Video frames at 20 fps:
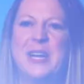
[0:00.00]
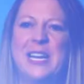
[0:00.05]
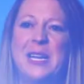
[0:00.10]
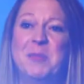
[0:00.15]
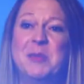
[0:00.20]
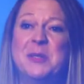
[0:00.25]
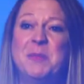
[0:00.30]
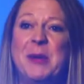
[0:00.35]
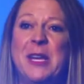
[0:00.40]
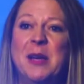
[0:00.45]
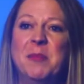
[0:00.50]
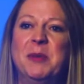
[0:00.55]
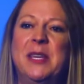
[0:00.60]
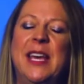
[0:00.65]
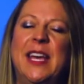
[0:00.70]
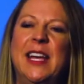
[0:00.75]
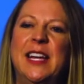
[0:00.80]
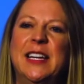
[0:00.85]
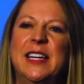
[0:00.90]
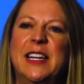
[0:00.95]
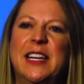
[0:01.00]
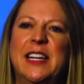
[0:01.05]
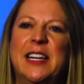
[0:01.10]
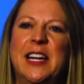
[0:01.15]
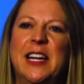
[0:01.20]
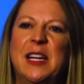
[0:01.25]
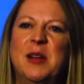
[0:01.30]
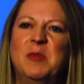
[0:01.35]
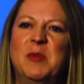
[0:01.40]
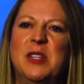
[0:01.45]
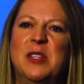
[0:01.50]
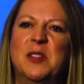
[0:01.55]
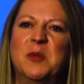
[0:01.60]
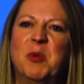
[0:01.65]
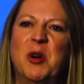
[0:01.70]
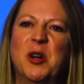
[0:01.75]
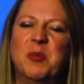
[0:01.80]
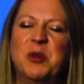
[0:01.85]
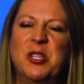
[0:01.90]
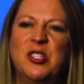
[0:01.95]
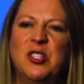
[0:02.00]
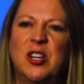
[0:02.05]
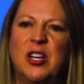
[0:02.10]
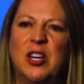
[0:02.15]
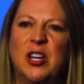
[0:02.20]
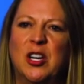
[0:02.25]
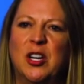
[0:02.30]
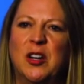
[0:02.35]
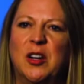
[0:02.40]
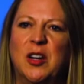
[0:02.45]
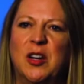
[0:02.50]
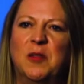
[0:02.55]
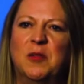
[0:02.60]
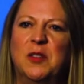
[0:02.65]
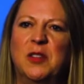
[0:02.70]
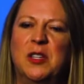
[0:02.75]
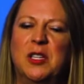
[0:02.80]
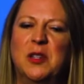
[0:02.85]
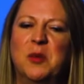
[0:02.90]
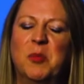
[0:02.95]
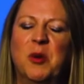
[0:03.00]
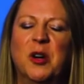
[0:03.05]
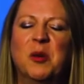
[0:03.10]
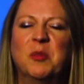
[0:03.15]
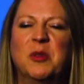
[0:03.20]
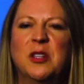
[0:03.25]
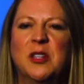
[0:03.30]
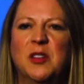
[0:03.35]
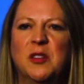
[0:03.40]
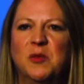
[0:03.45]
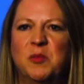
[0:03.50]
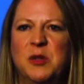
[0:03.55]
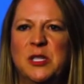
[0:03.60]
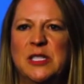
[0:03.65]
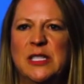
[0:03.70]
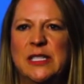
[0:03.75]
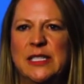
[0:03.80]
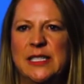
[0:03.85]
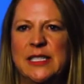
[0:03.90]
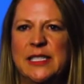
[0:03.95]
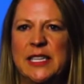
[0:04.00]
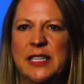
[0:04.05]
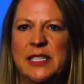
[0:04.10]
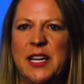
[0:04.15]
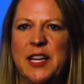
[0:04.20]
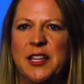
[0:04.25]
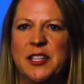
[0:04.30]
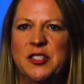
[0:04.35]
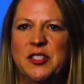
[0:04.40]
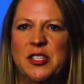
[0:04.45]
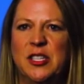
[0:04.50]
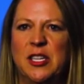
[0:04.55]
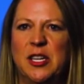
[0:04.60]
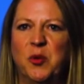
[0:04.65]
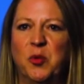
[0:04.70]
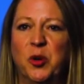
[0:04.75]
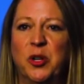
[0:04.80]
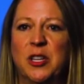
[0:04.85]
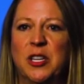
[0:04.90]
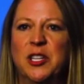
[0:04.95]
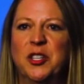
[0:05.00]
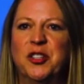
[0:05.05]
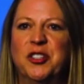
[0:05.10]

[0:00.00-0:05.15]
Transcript: My name is Pam Kane, and I am the department chair of the Department of Business and Technology at Worthington